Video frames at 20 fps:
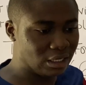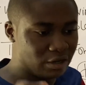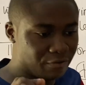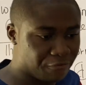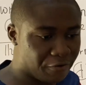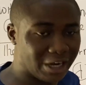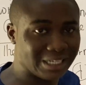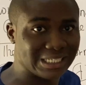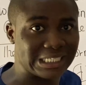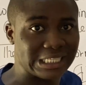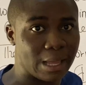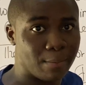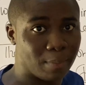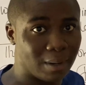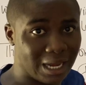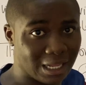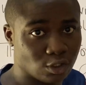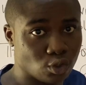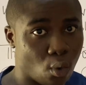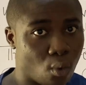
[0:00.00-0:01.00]
The first step,
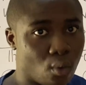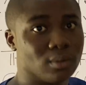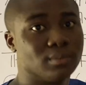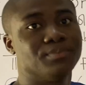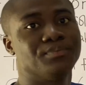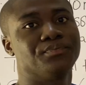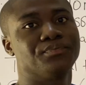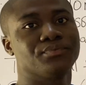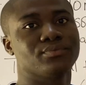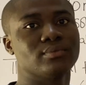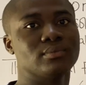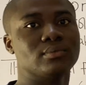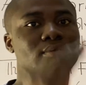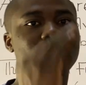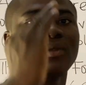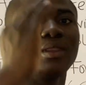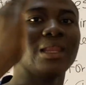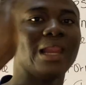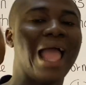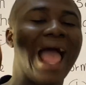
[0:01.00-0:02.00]
let's go.
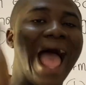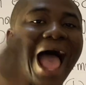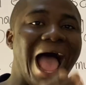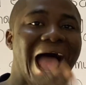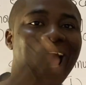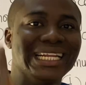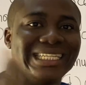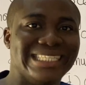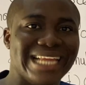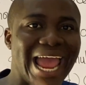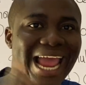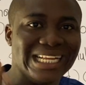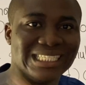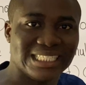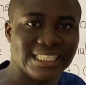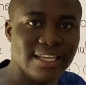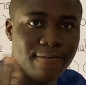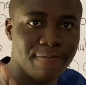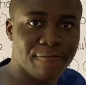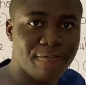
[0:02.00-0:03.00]

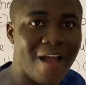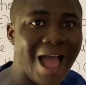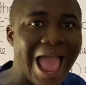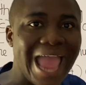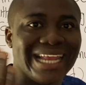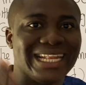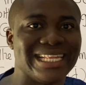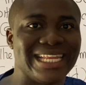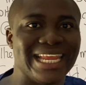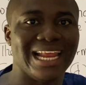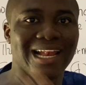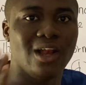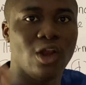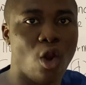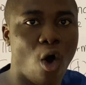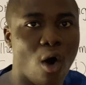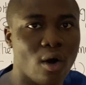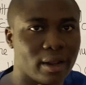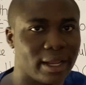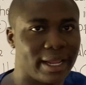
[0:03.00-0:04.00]
Identify the
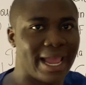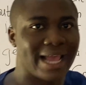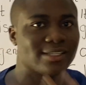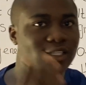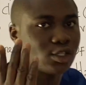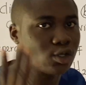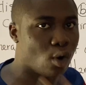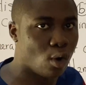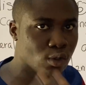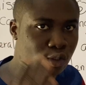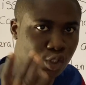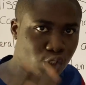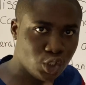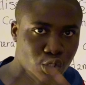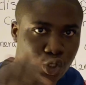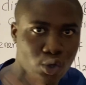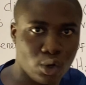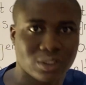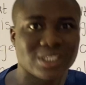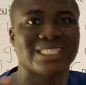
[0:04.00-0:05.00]
longest
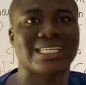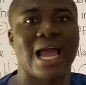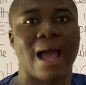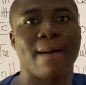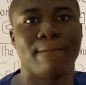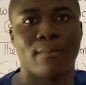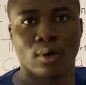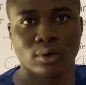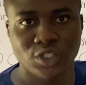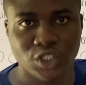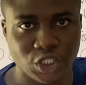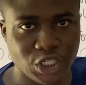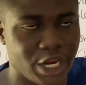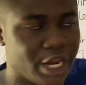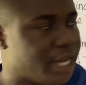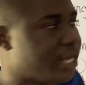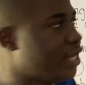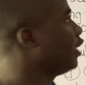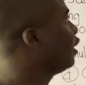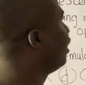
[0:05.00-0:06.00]
continuous carbon
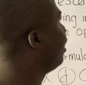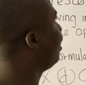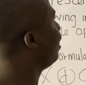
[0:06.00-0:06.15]
chain.